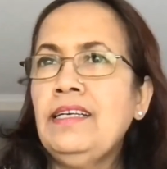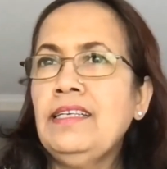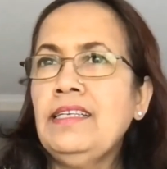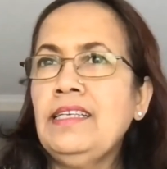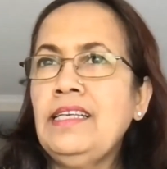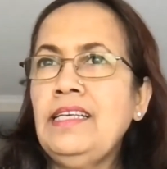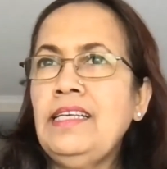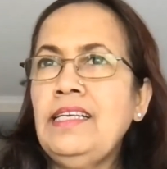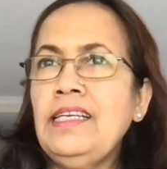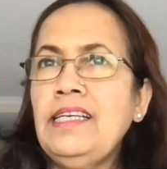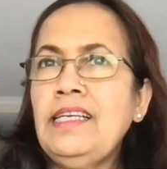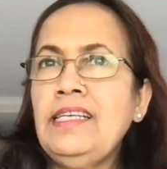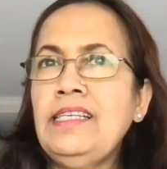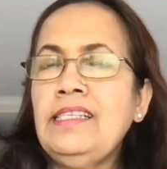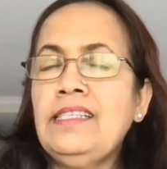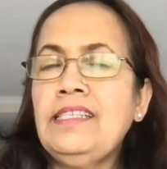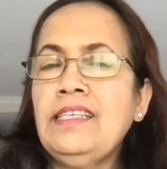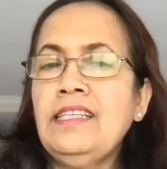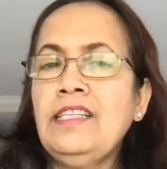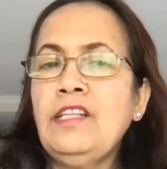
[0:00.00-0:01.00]
he
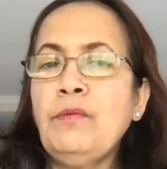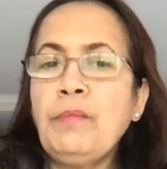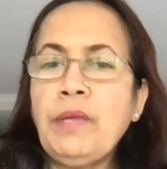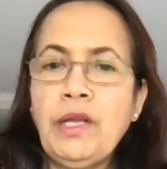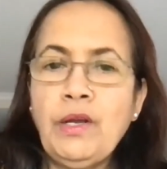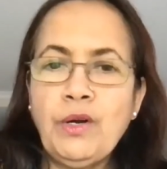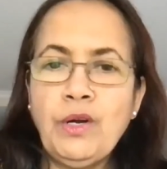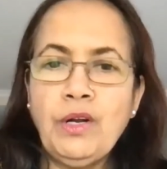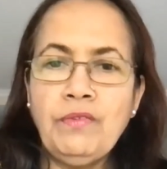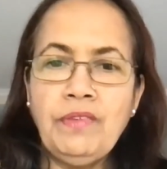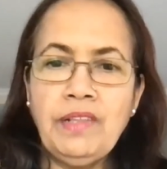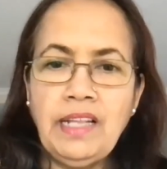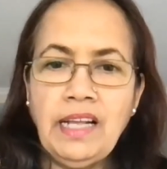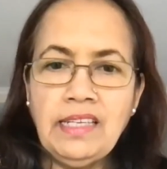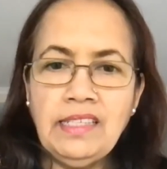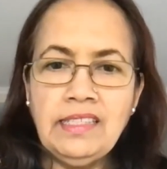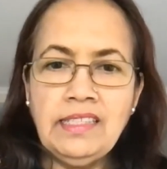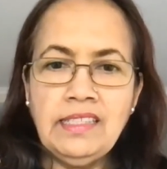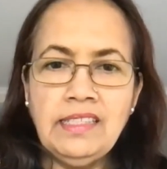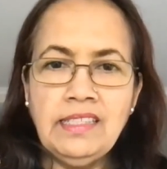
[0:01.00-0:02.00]
is the mayor of
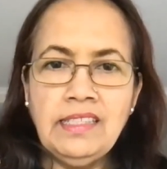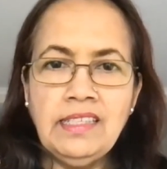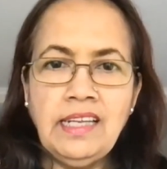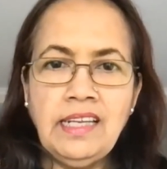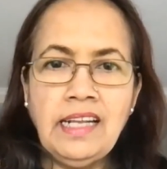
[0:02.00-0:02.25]
London,